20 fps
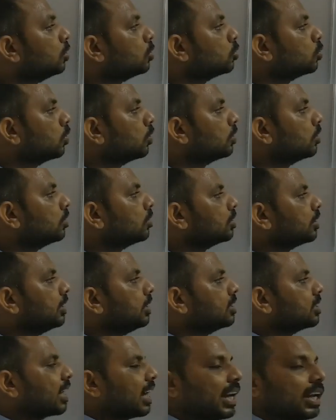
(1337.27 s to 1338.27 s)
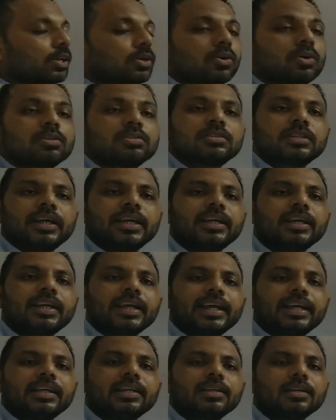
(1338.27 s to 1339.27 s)
So since
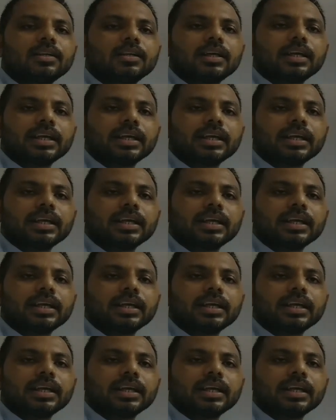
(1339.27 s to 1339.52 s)
alkoxide can